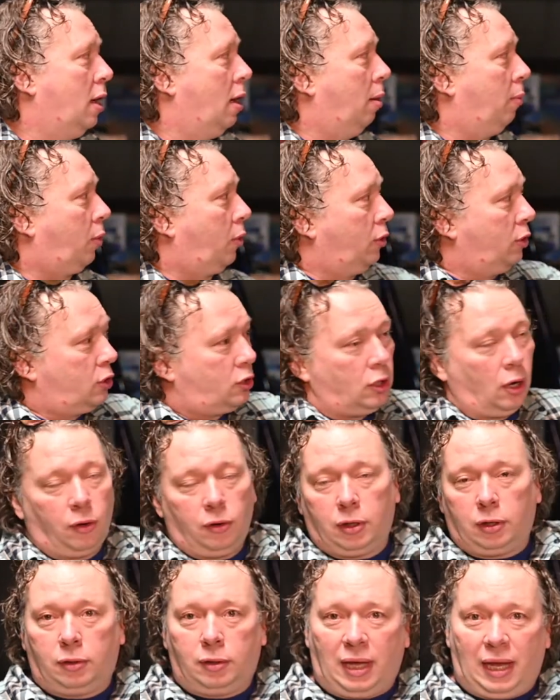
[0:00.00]
I'm going to show
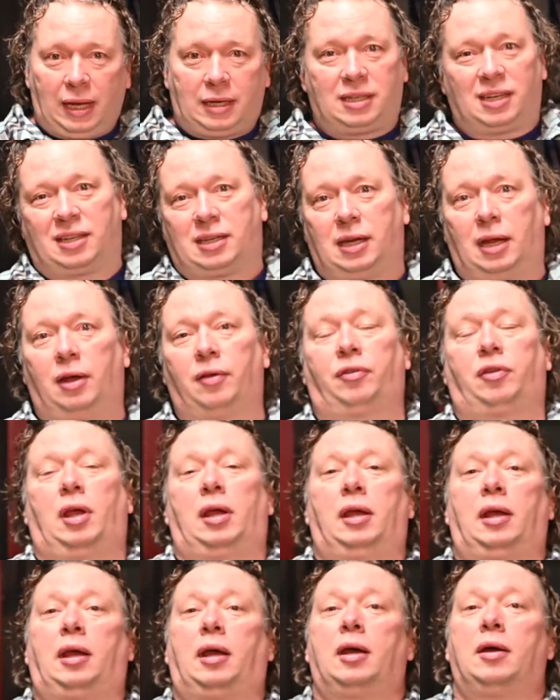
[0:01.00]
you the XXL
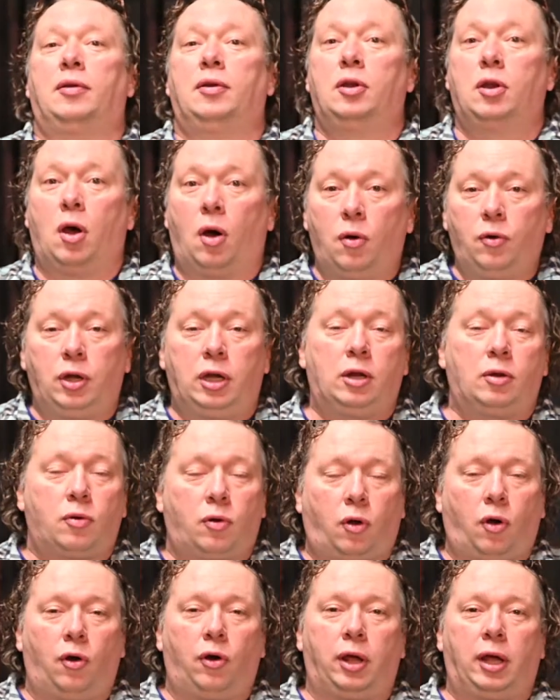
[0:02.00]
tank. No new
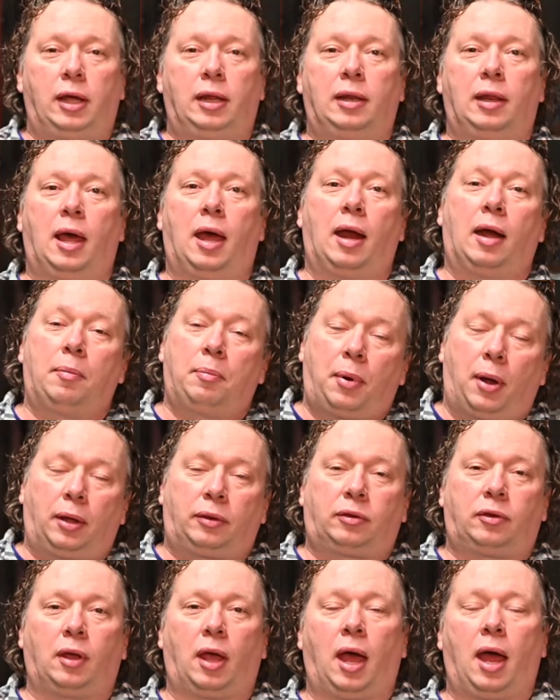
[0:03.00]
koi in there,
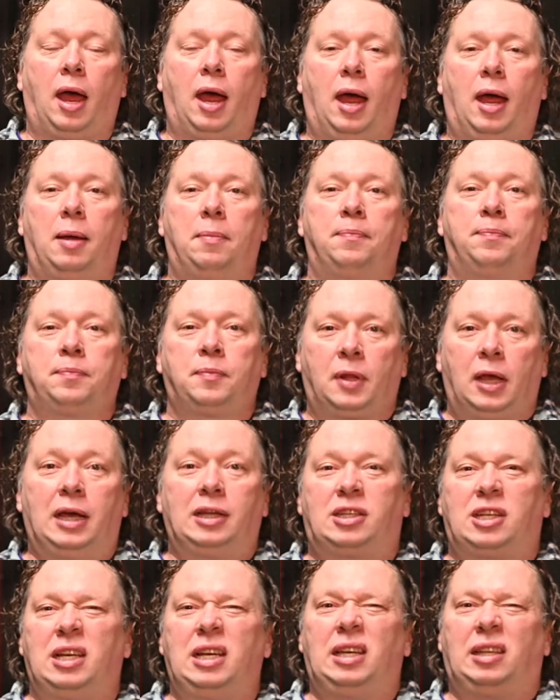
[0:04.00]
but
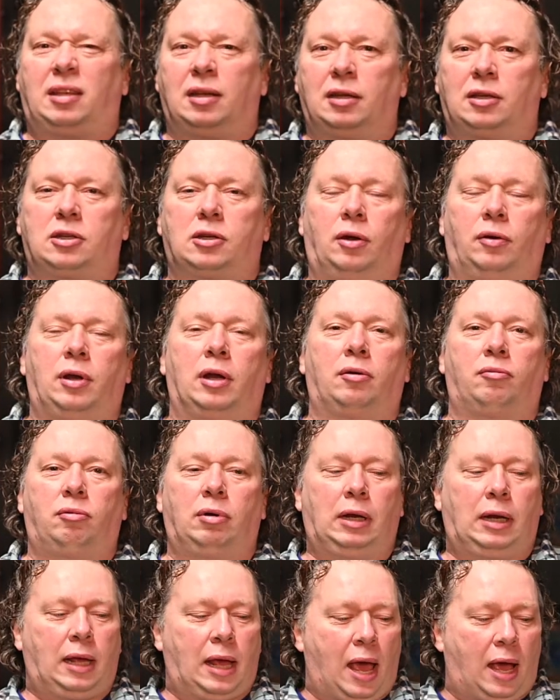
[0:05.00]
it's heated, so they're
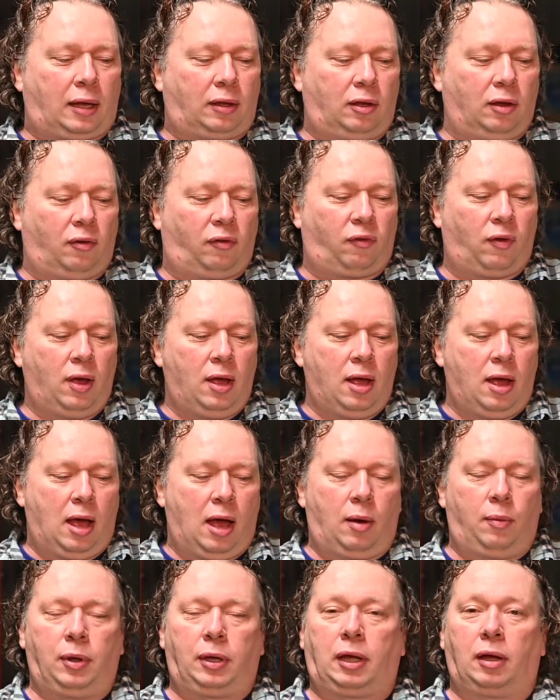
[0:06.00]
really active,
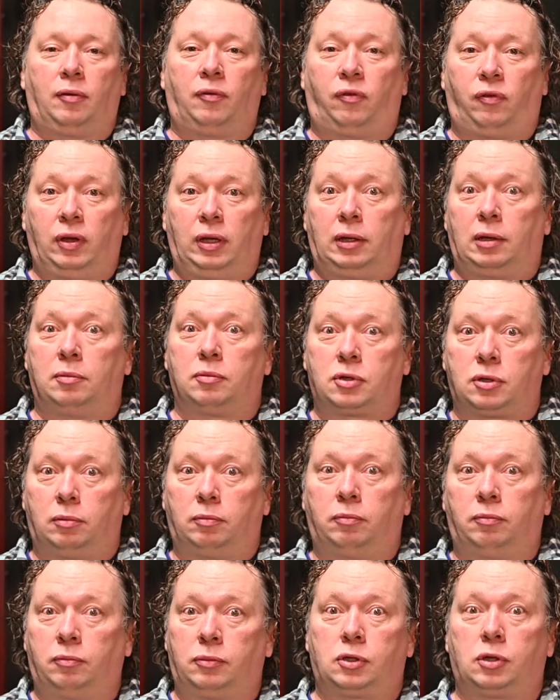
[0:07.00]
and we can feed them
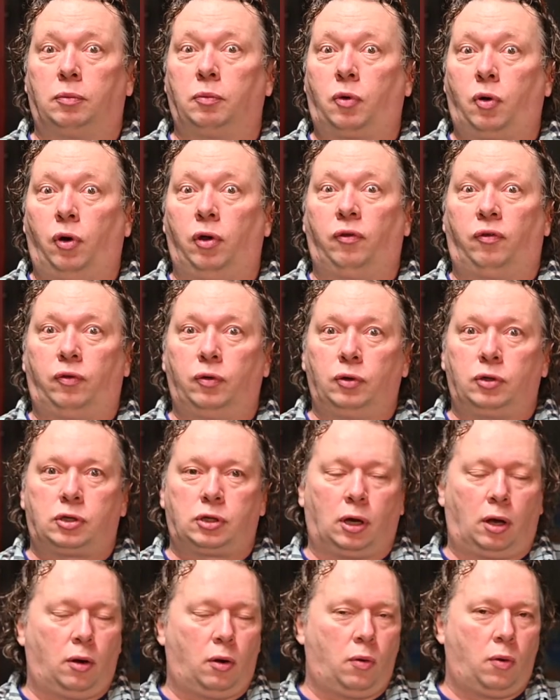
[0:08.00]
some koi food,
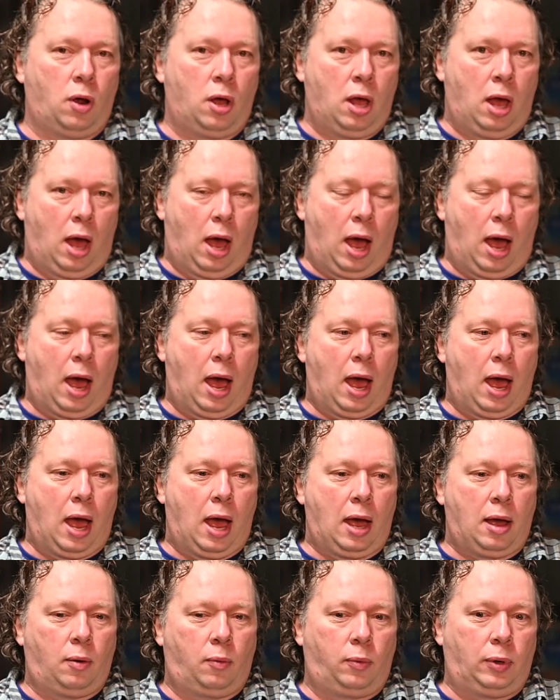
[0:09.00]
so
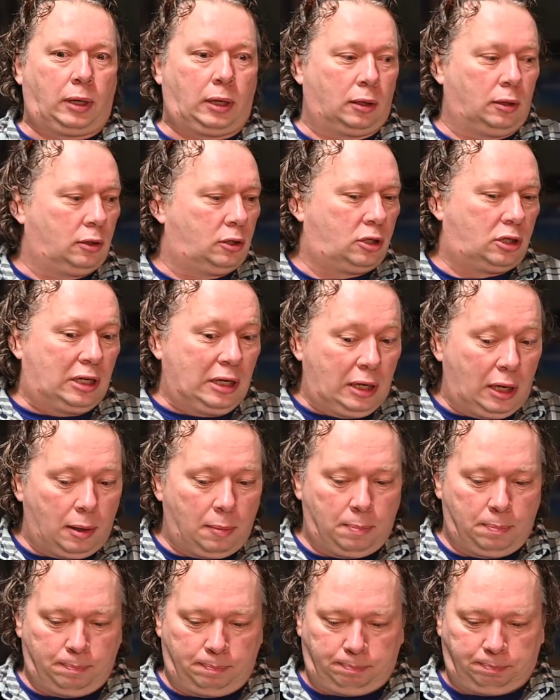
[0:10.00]
we can see
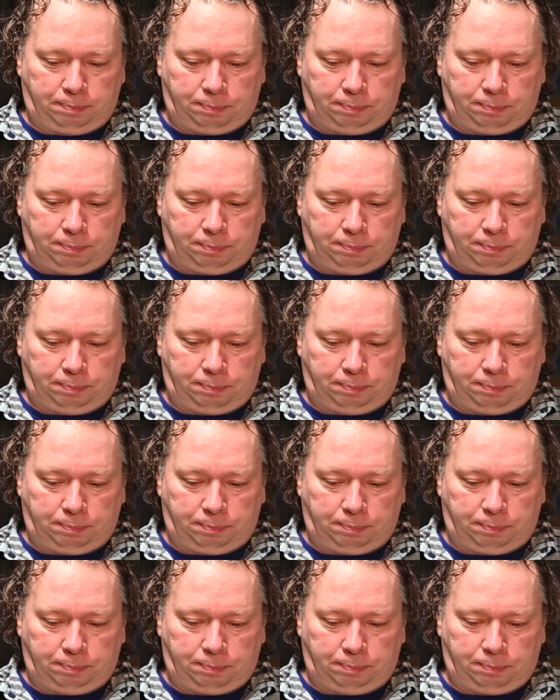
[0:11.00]
them.